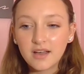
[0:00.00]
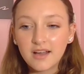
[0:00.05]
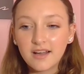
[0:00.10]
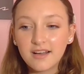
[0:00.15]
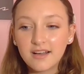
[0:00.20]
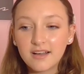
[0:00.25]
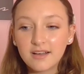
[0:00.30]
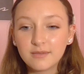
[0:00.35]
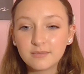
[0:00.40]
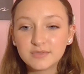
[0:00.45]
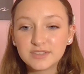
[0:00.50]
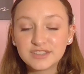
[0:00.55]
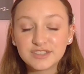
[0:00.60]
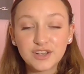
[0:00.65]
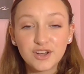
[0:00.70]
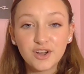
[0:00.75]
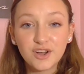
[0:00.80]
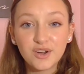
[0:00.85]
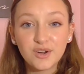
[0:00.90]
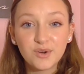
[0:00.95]

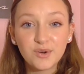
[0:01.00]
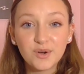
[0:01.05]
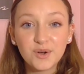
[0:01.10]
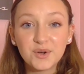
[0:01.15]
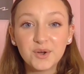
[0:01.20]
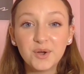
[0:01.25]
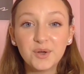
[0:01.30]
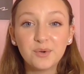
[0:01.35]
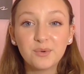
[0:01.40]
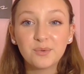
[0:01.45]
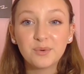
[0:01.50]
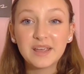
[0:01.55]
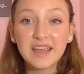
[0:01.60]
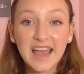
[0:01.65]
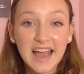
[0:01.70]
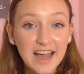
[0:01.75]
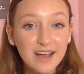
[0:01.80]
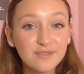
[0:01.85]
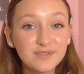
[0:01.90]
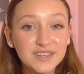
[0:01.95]
So we
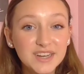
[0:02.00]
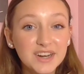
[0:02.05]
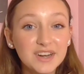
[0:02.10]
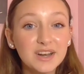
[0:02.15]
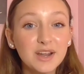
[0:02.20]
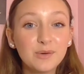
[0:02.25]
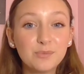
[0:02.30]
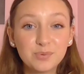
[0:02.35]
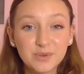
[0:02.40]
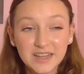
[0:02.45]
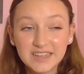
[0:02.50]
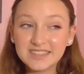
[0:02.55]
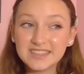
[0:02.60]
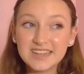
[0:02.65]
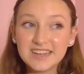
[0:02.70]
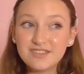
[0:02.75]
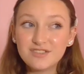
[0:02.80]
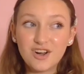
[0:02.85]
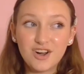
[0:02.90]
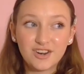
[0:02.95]
have done a
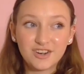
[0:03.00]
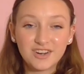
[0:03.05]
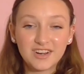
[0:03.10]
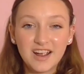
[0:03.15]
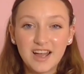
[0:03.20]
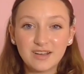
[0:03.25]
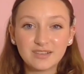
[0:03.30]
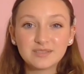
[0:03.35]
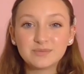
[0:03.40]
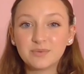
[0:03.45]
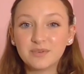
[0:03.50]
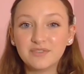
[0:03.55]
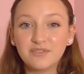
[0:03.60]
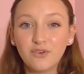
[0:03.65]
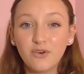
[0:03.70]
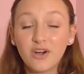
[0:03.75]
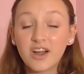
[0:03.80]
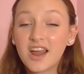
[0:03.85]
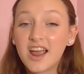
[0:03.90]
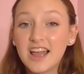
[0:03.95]
blessing on our house
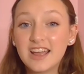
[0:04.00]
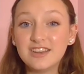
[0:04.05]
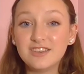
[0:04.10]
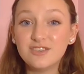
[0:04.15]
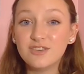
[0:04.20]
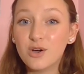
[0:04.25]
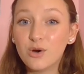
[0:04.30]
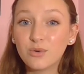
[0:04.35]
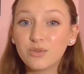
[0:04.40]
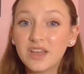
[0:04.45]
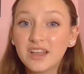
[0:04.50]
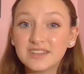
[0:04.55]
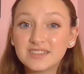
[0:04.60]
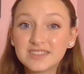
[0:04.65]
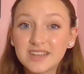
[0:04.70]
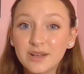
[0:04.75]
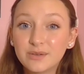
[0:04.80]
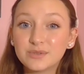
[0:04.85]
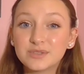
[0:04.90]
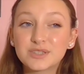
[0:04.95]
before. I know
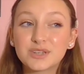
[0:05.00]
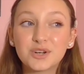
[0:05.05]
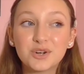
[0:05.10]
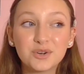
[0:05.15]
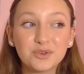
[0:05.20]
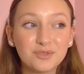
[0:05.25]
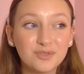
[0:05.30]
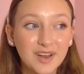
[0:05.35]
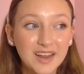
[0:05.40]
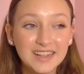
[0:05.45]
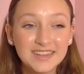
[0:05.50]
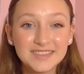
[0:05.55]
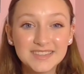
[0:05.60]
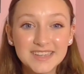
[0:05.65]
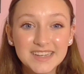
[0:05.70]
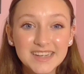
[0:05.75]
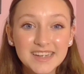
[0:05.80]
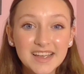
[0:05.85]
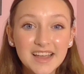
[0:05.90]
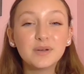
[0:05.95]
that sounds
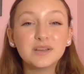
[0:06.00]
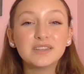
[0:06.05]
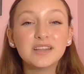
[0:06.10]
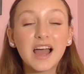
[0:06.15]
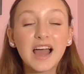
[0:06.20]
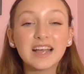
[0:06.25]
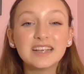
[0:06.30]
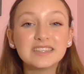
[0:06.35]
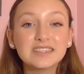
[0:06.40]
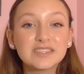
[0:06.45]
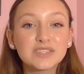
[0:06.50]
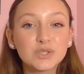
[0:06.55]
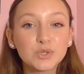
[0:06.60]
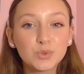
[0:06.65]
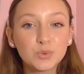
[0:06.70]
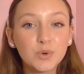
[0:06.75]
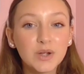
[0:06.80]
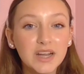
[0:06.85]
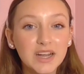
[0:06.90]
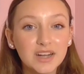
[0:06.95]
crazy, but I
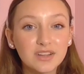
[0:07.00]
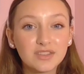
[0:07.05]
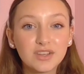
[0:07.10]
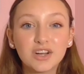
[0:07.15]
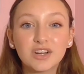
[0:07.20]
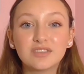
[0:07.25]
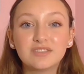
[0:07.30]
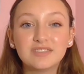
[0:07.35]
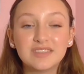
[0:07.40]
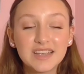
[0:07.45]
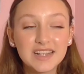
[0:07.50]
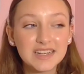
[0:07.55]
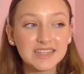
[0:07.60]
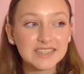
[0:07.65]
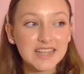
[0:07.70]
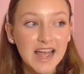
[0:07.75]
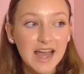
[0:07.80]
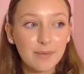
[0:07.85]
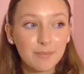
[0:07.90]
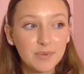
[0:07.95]
swear there are
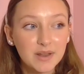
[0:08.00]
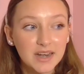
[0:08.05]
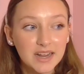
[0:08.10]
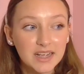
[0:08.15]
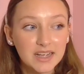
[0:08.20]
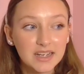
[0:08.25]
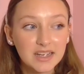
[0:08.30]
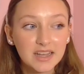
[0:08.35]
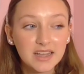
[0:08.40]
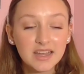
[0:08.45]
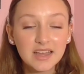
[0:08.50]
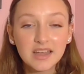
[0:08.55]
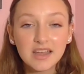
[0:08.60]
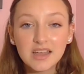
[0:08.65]
things happening.